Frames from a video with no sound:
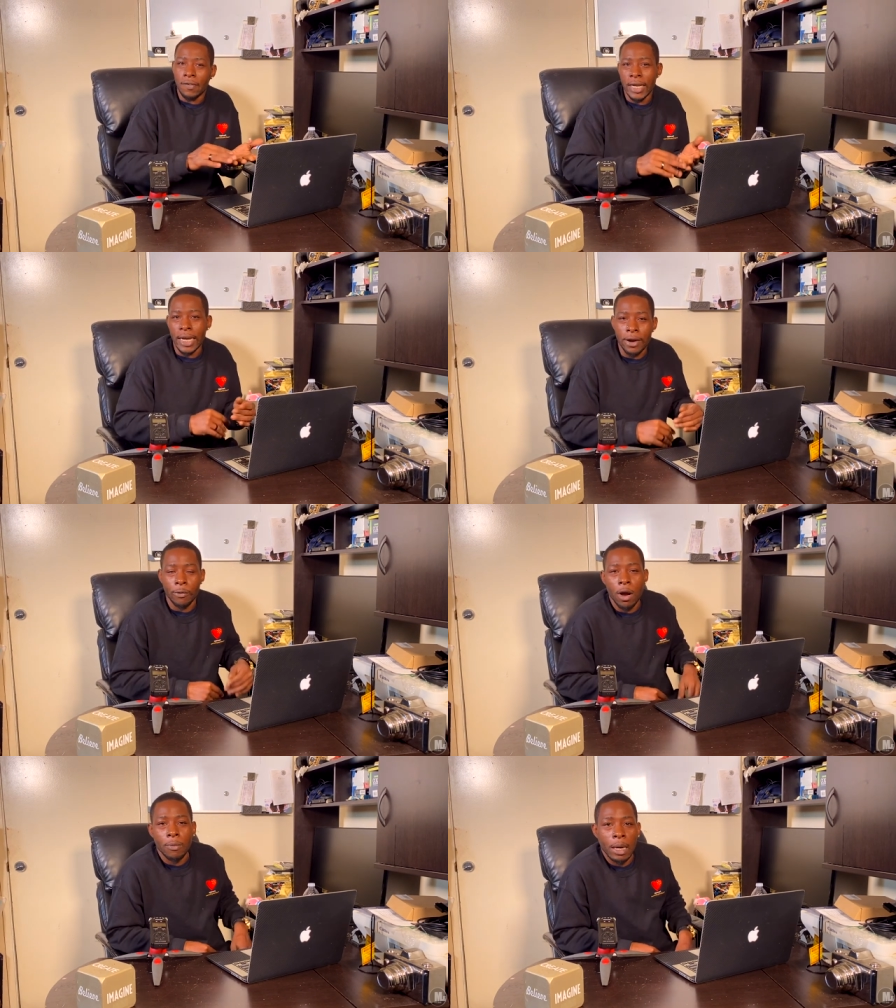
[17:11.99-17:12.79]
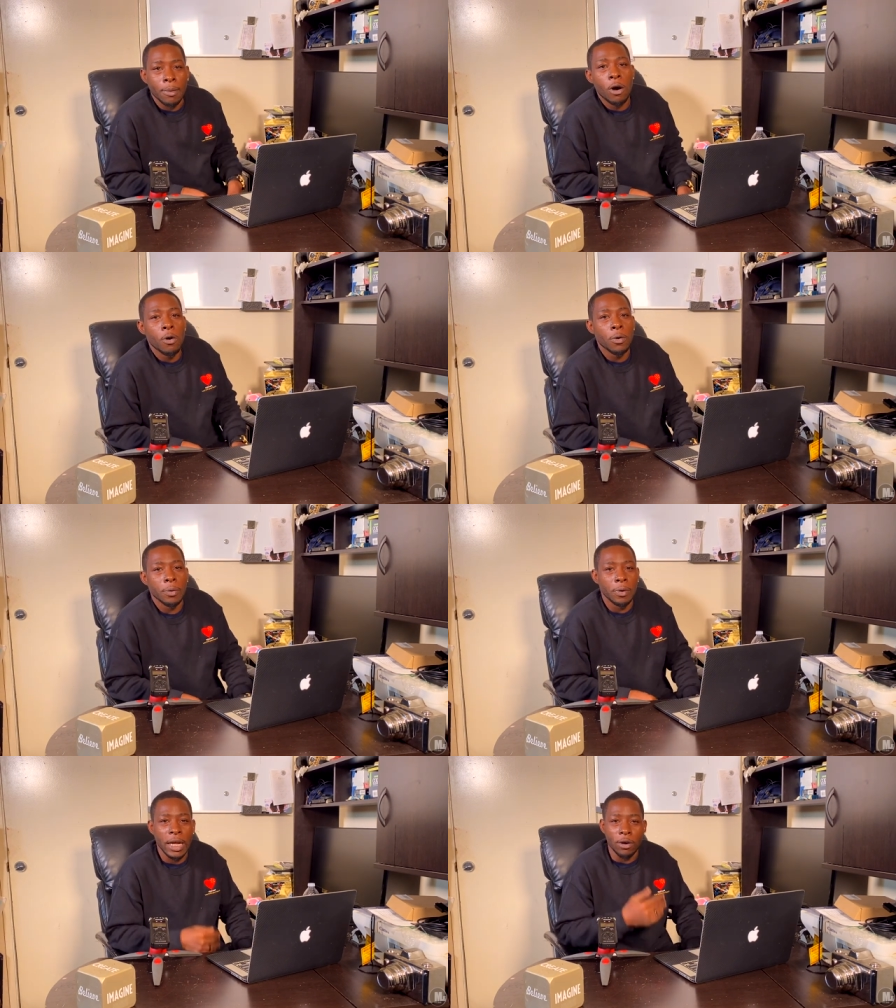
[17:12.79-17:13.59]
And then later on, when I'm old
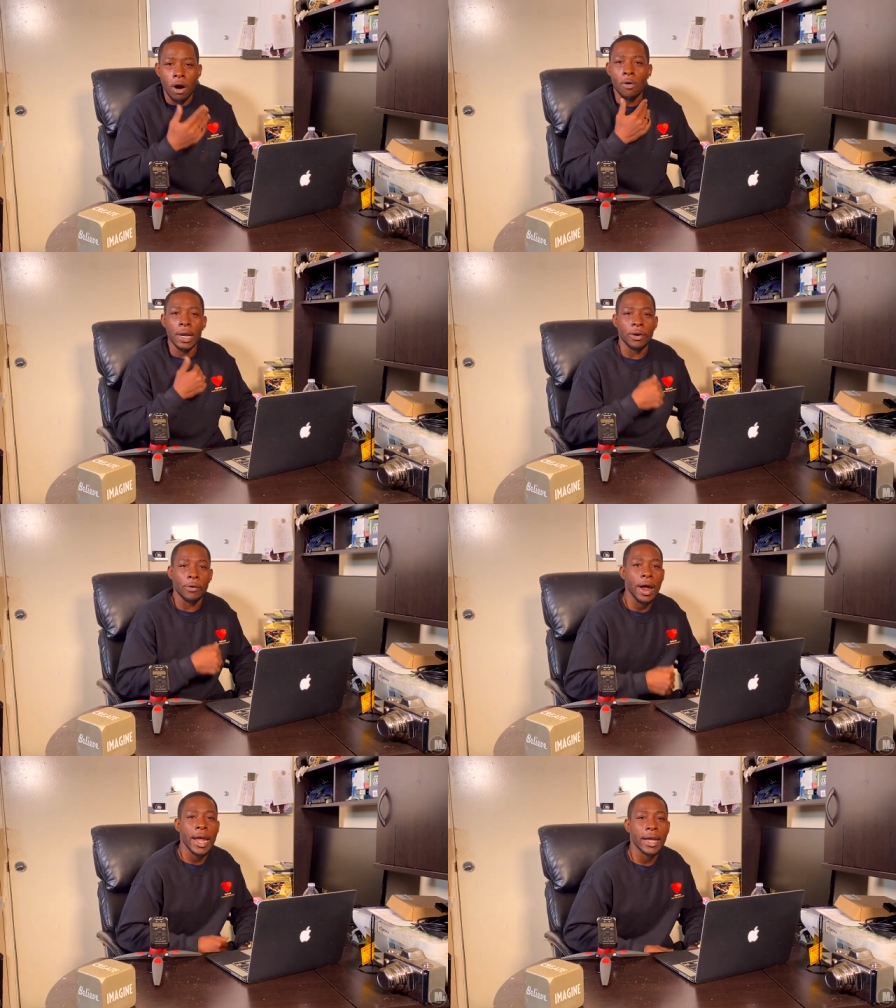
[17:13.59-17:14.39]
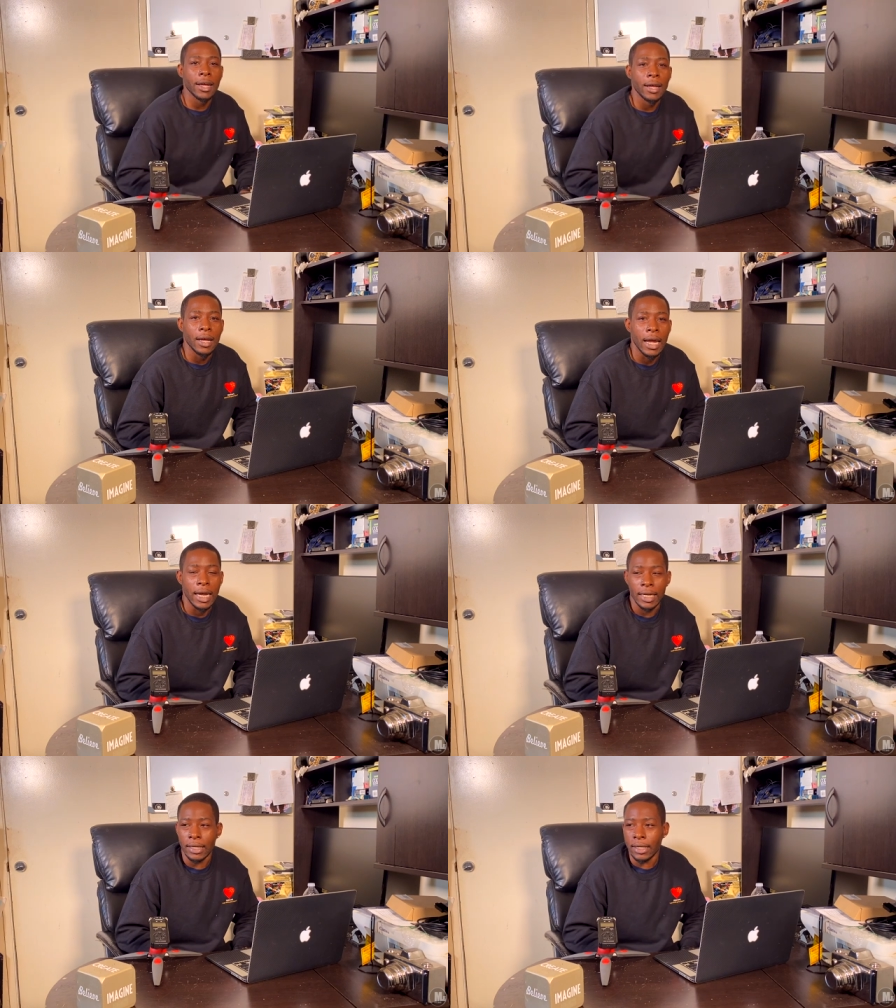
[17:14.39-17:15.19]
and old and gray,
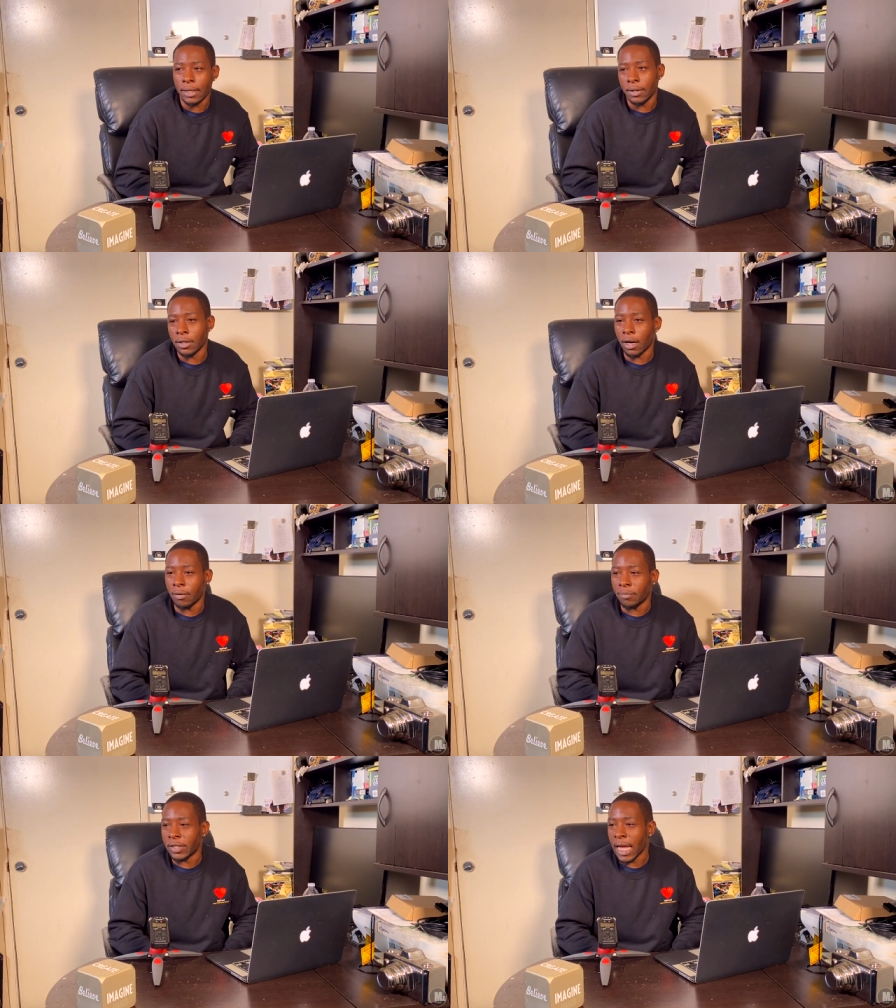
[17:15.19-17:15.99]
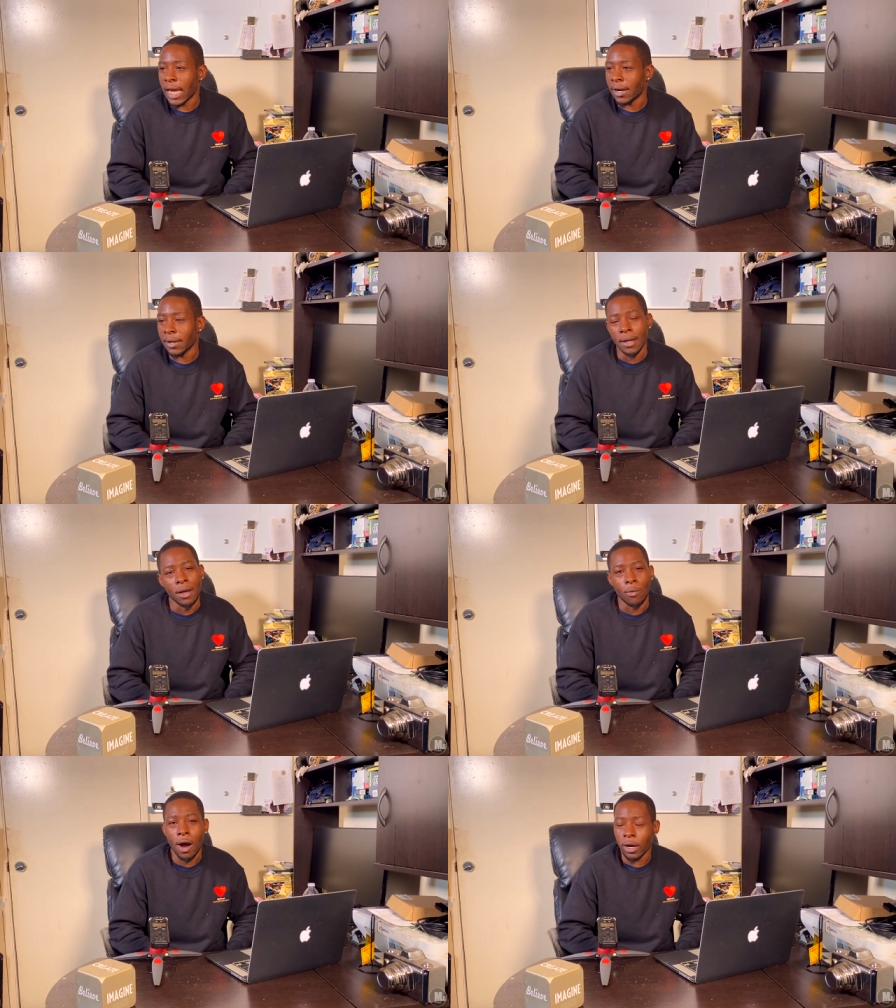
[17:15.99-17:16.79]
and you know what I'm saying,
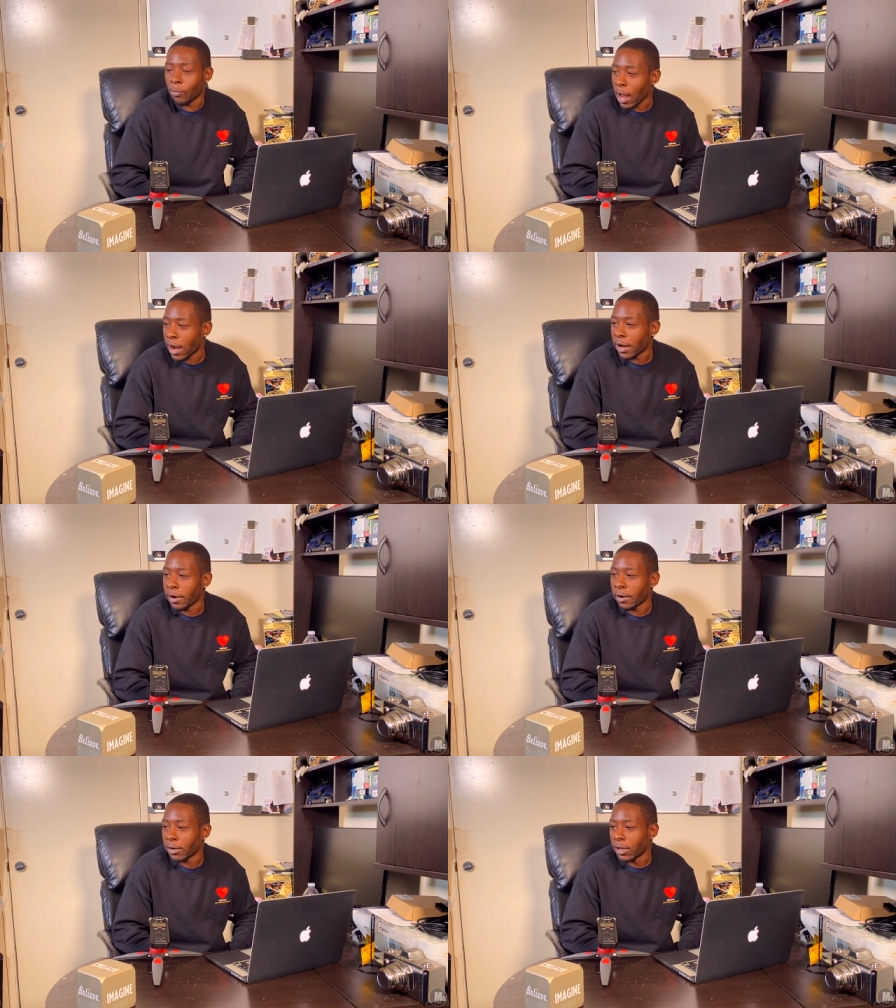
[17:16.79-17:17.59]
walking around here